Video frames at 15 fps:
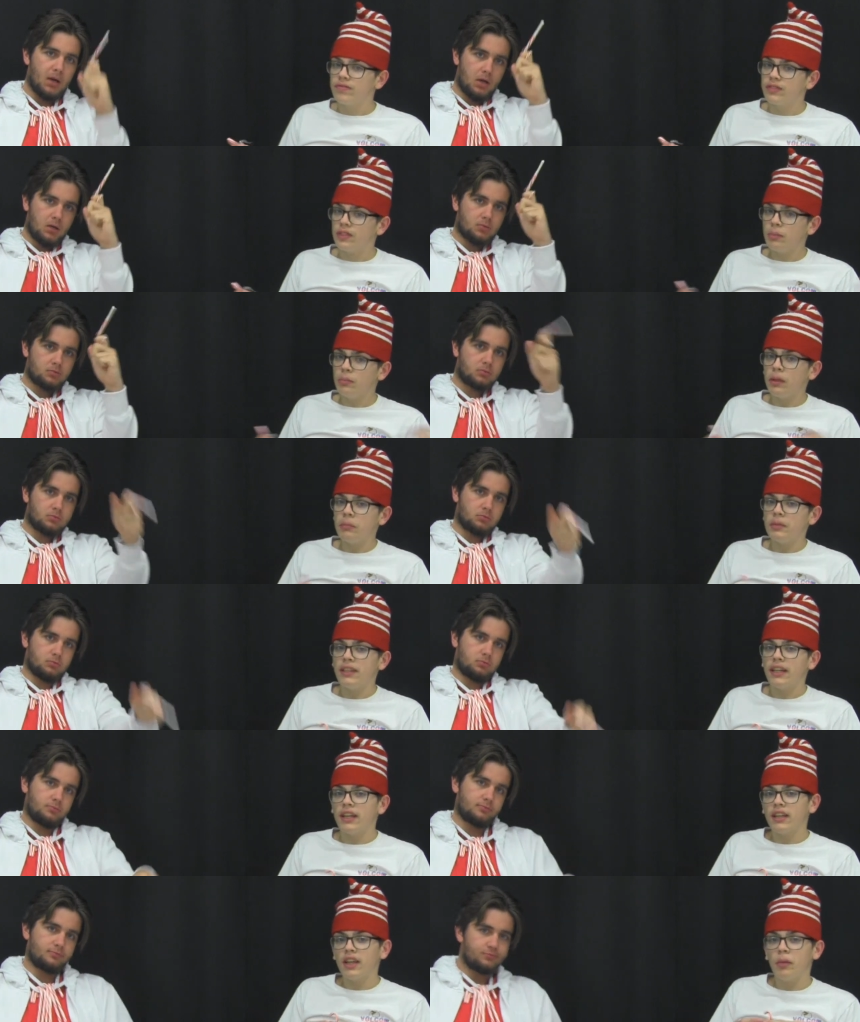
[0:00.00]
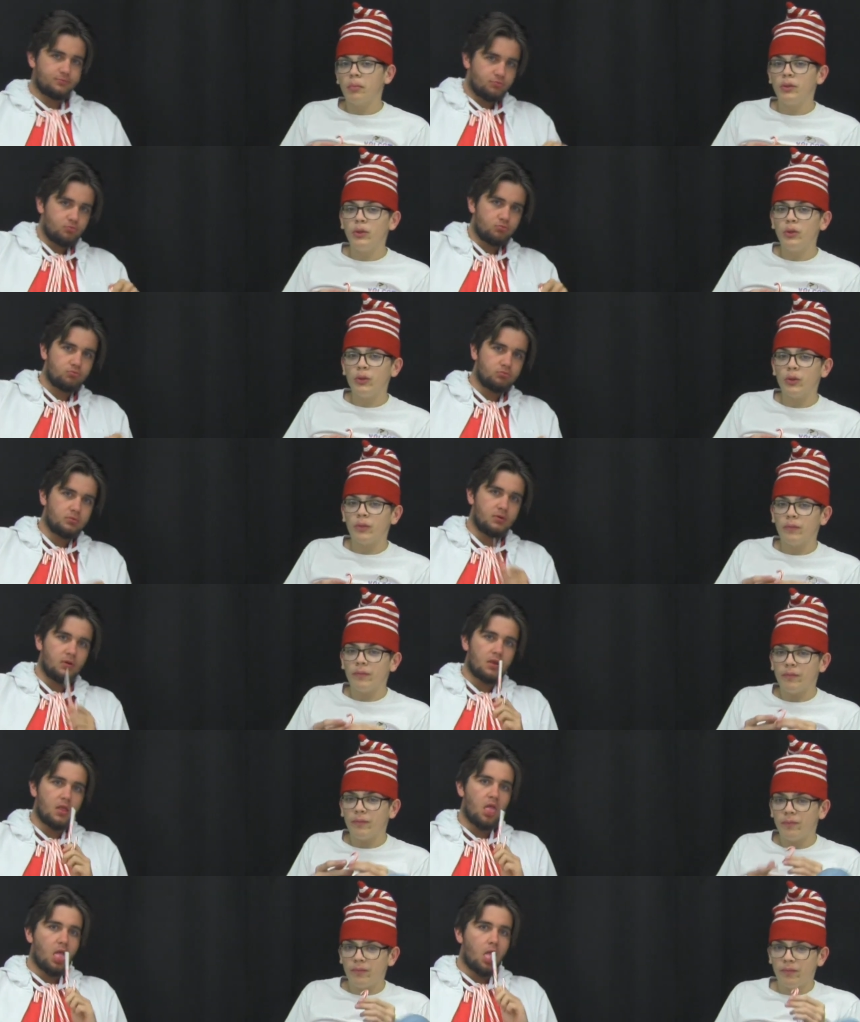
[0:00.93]
Speaker 1: sometimes they got a cup of noodle.
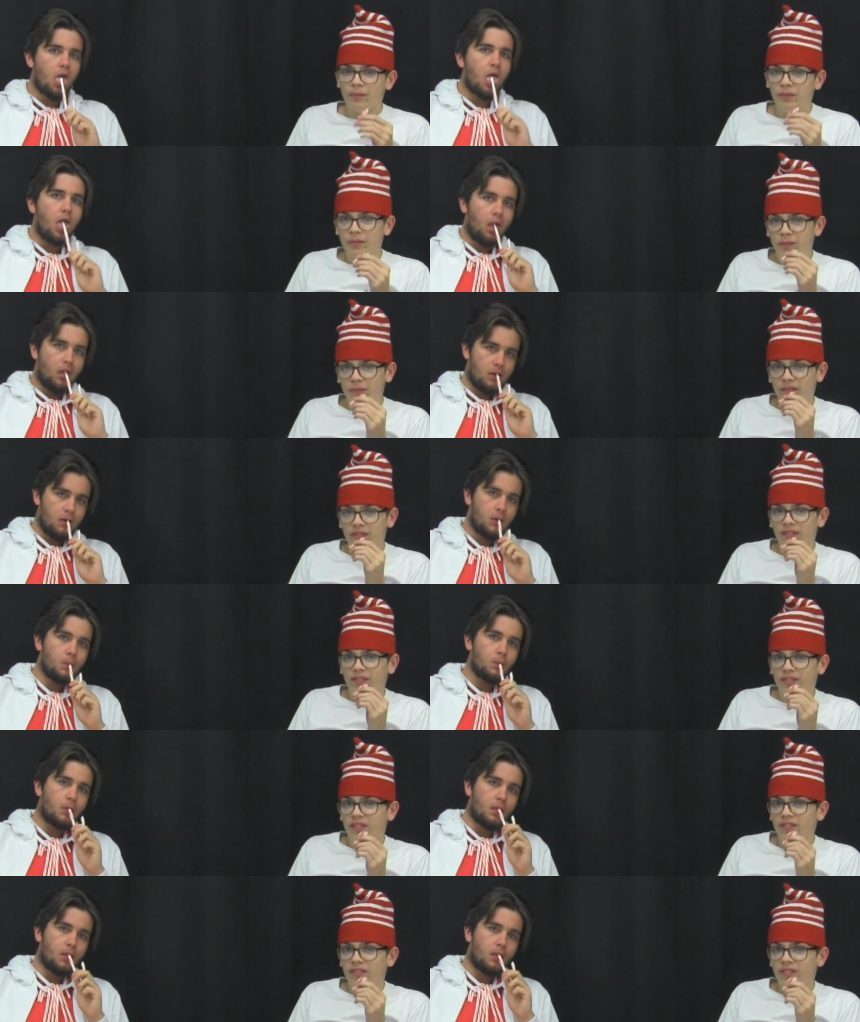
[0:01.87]
Huh?